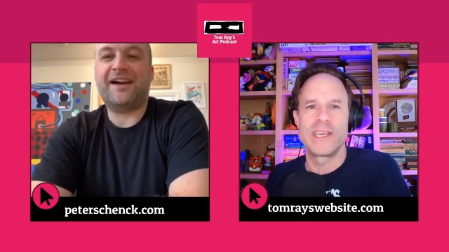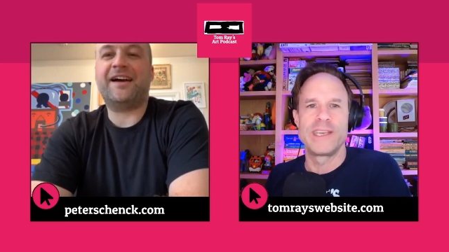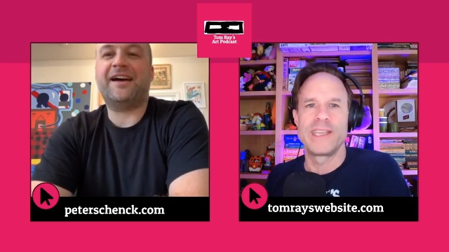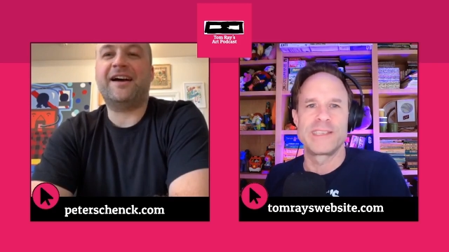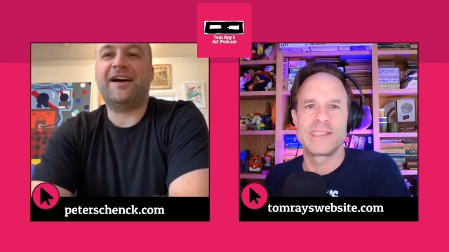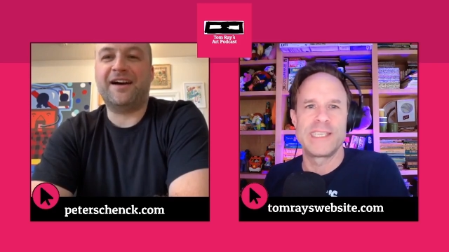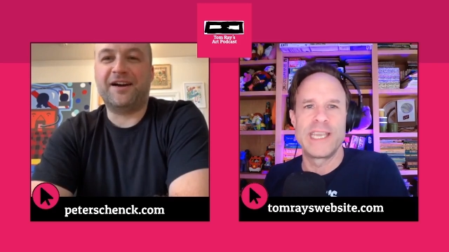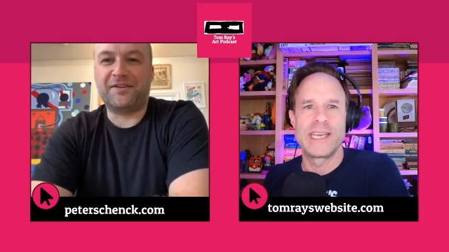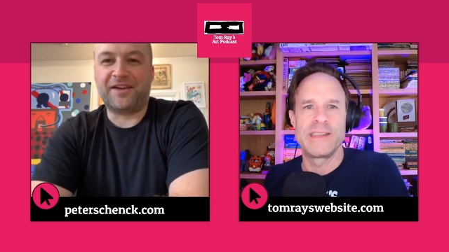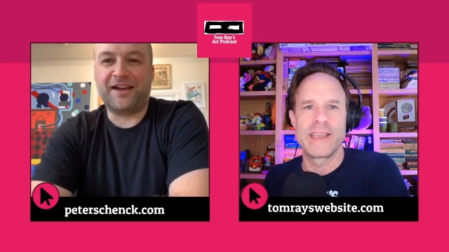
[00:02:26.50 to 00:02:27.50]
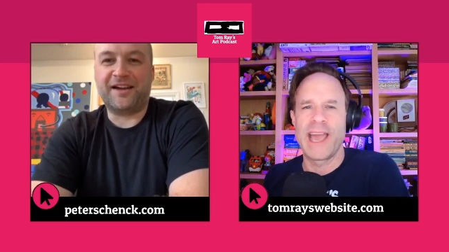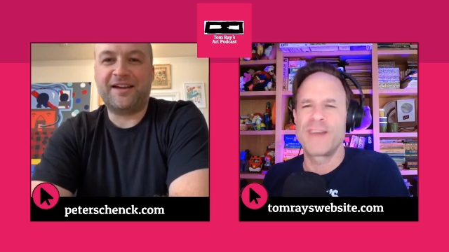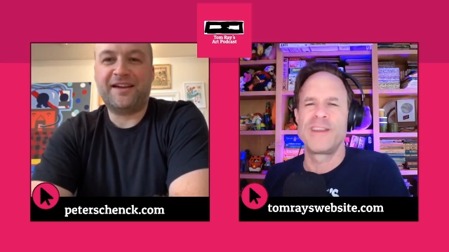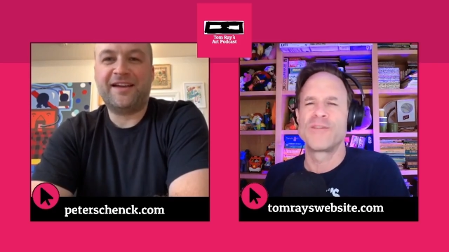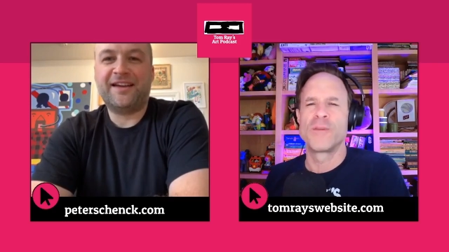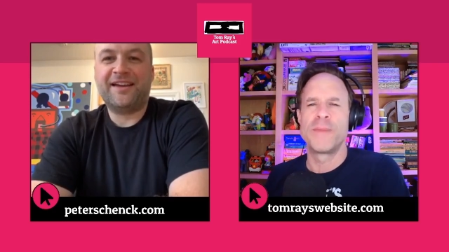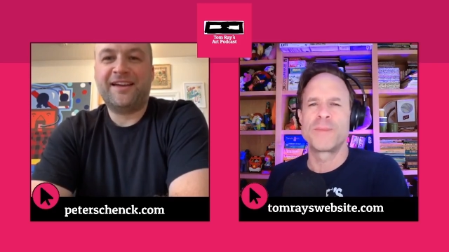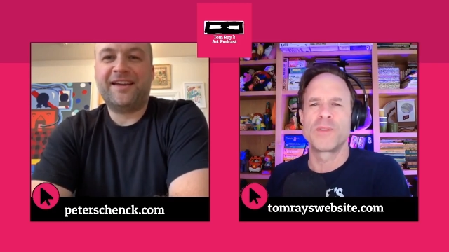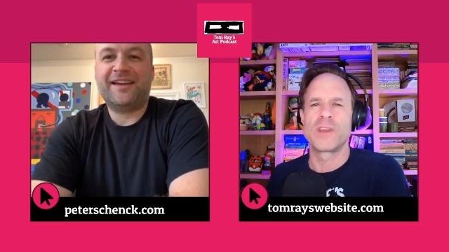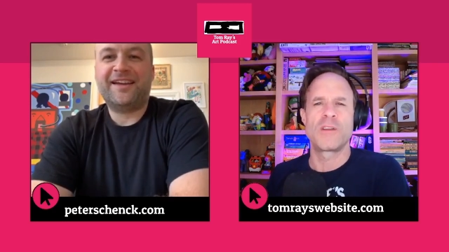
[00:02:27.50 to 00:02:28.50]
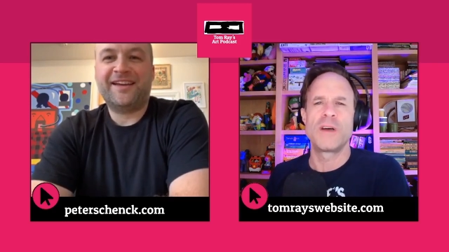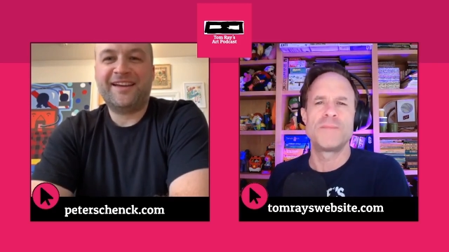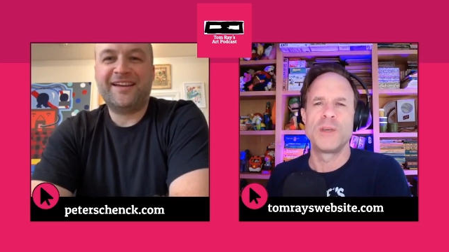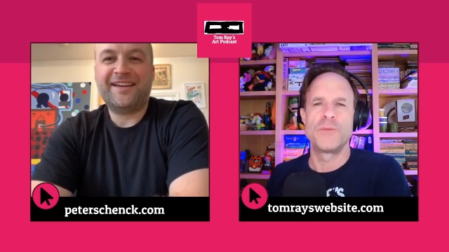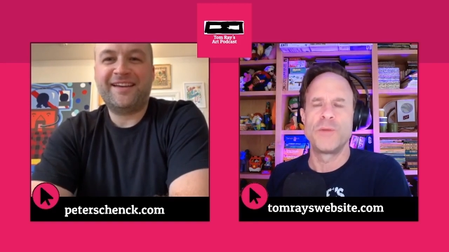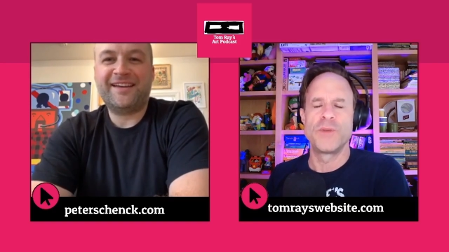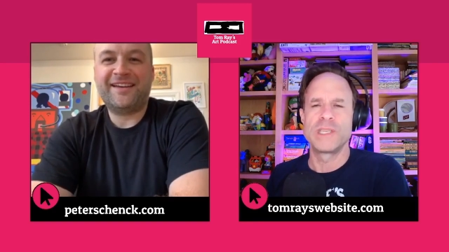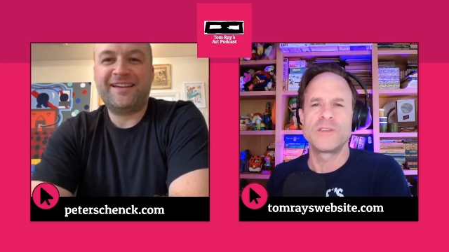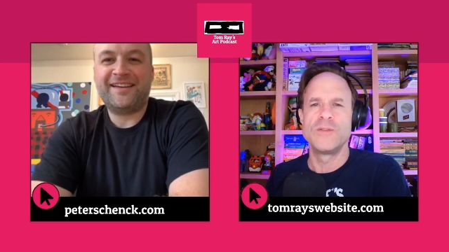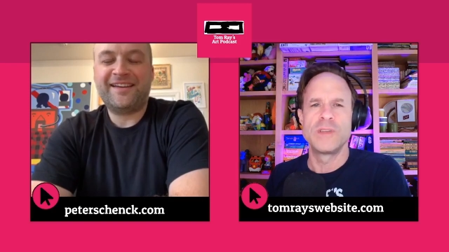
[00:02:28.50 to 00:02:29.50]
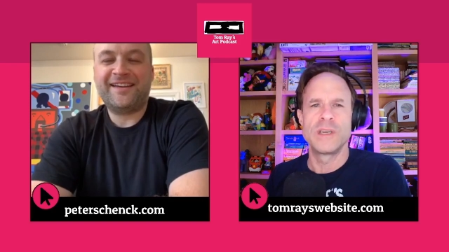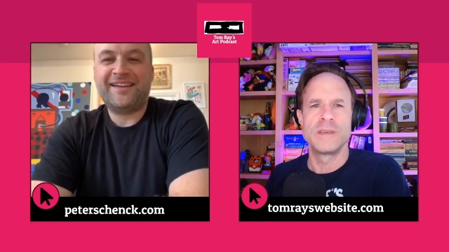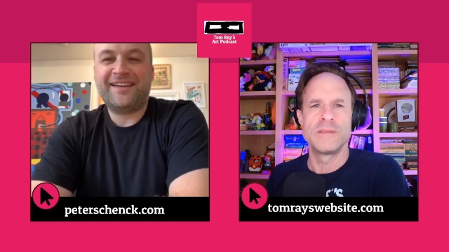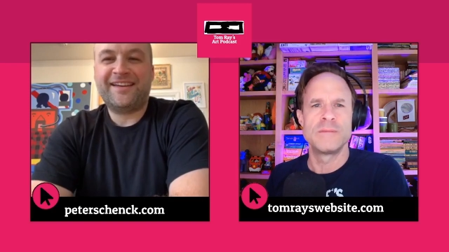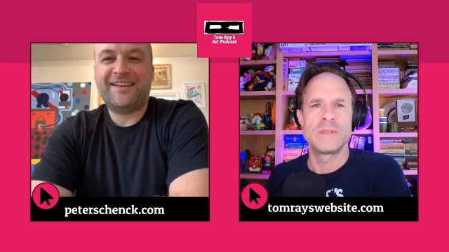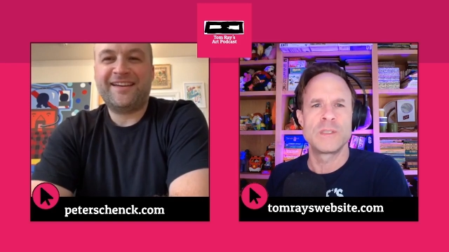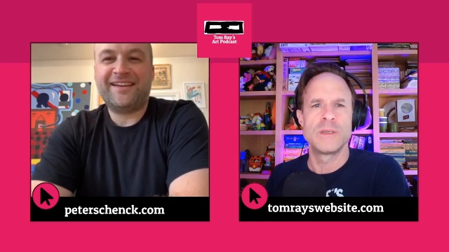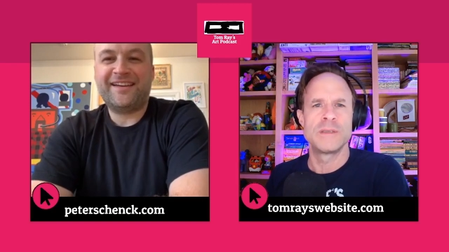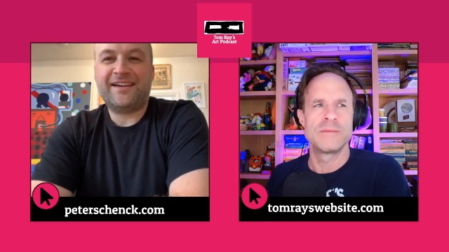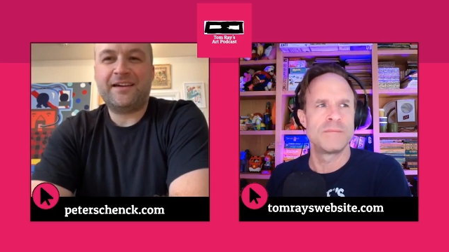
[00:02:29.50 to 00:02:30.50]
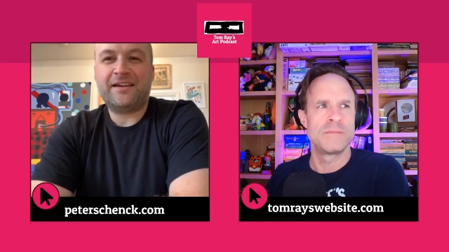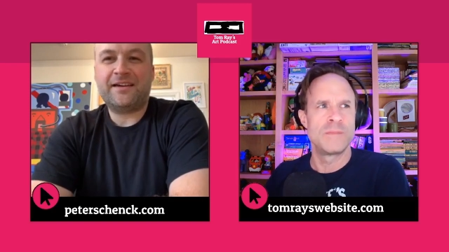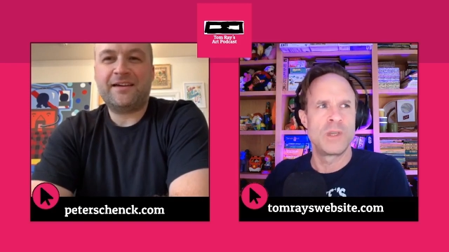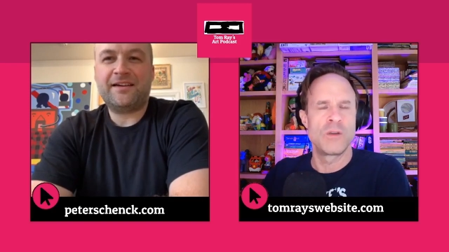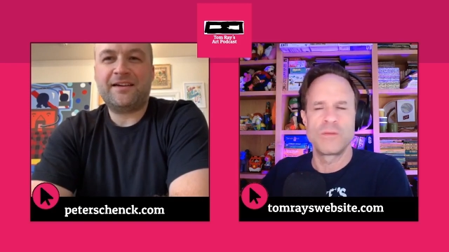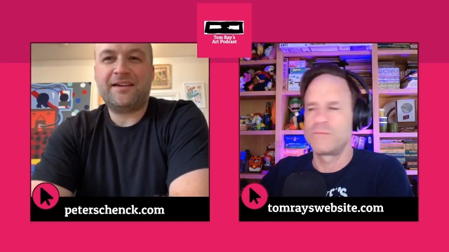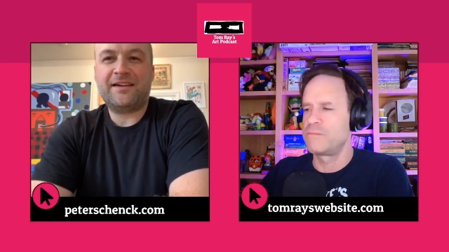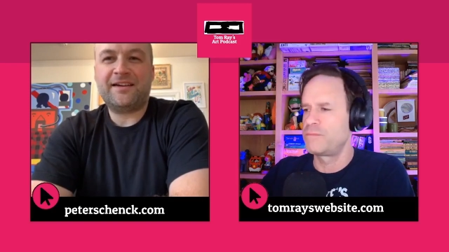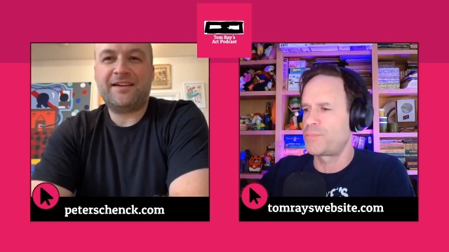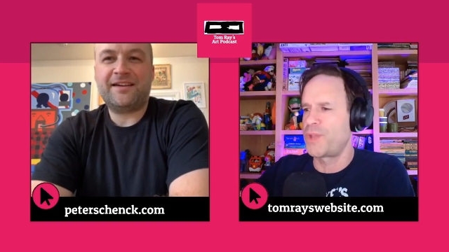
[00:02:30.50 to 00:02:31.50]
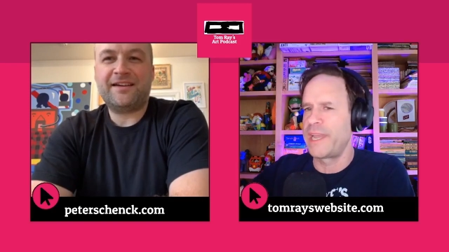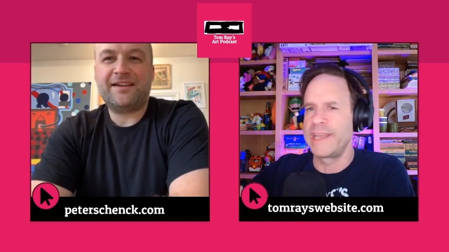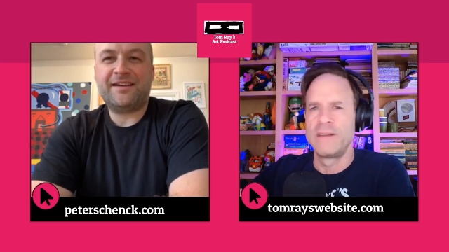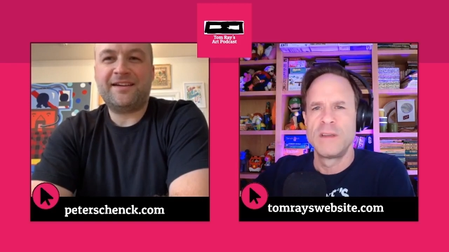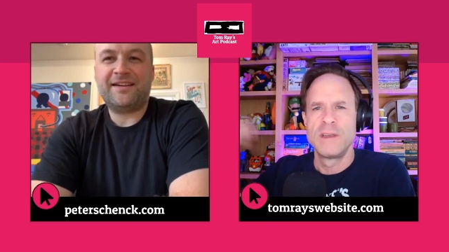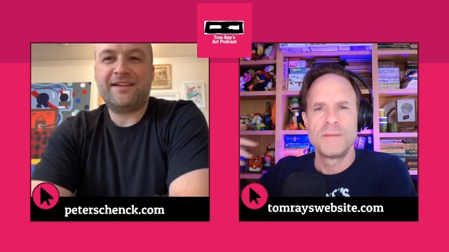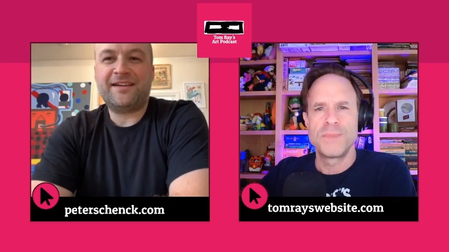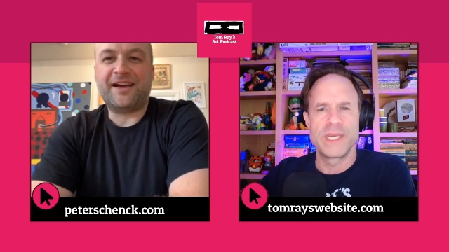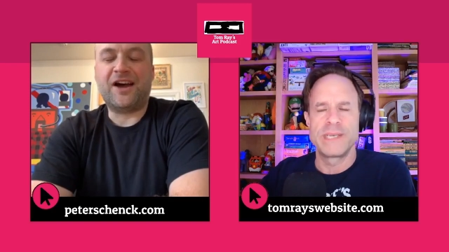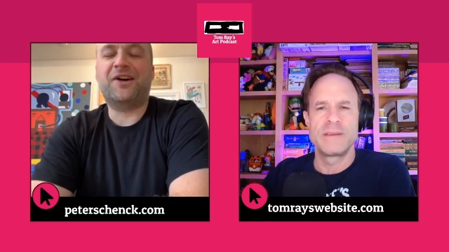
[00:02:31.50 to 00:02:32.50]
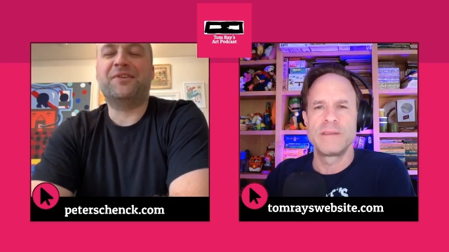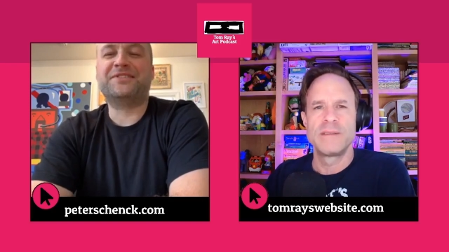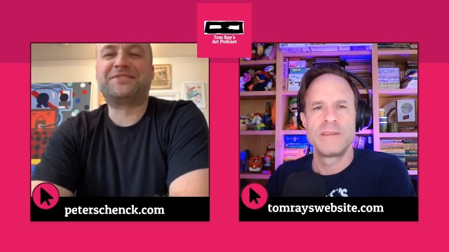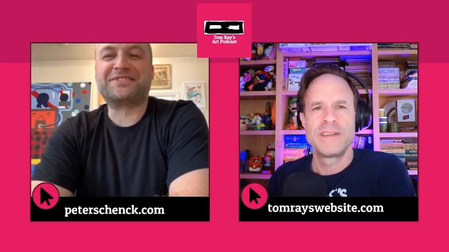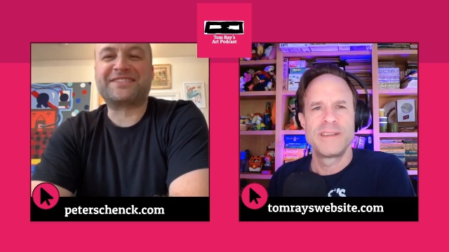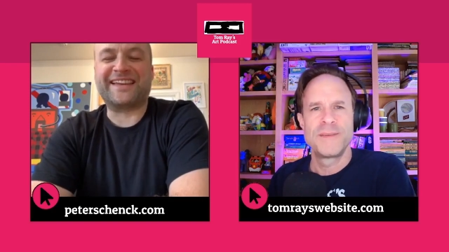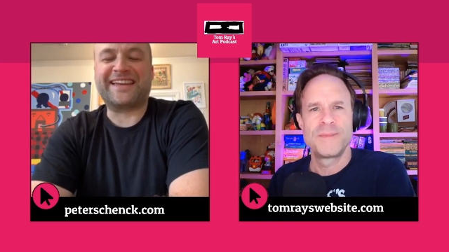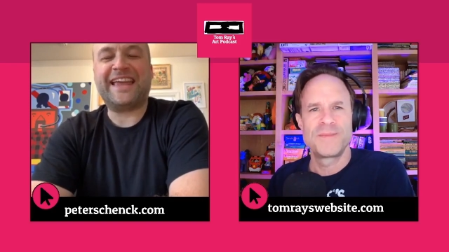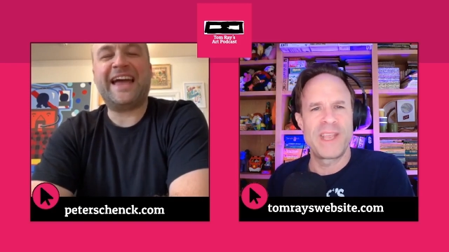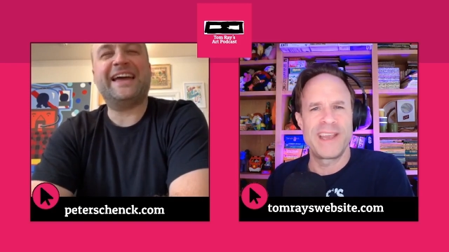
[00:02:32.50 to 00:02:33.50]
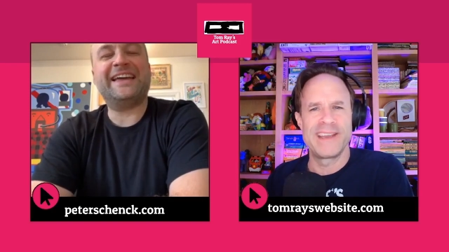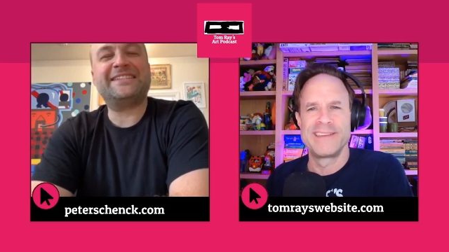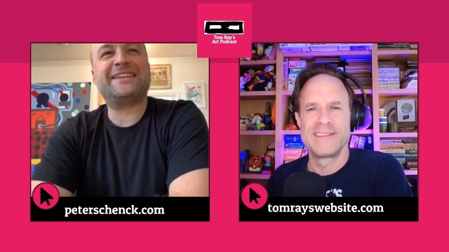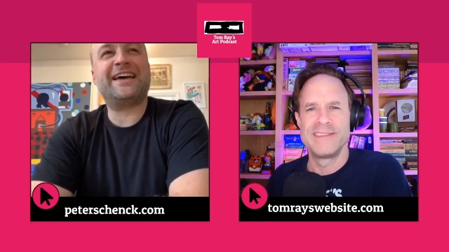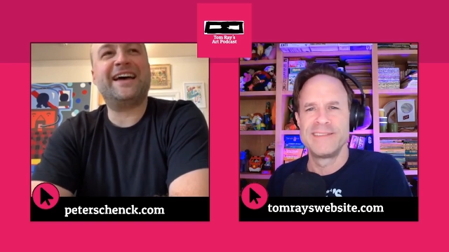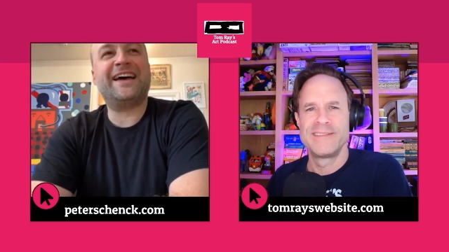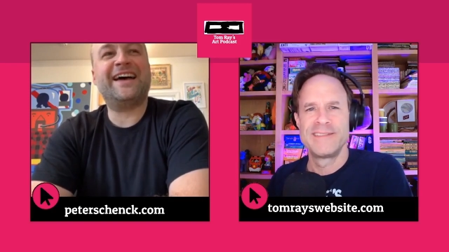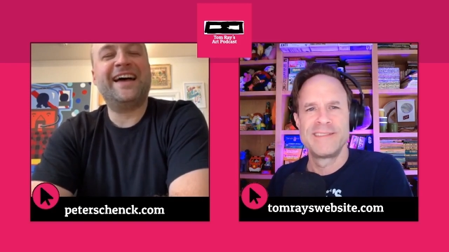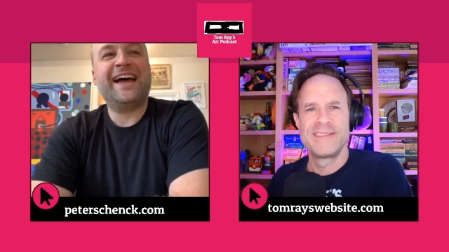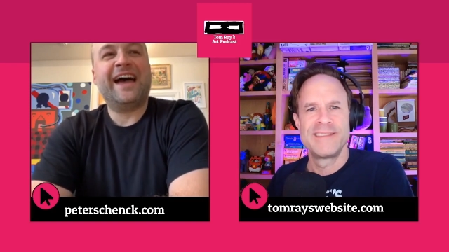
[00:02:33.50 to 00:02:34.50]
Speaker 1: I didn't get to see oh, anything. Yeah. I don't even remember the club that we went to to to go play. But
Speaker 2: oh, interesting. Yeah, yeah. it's uh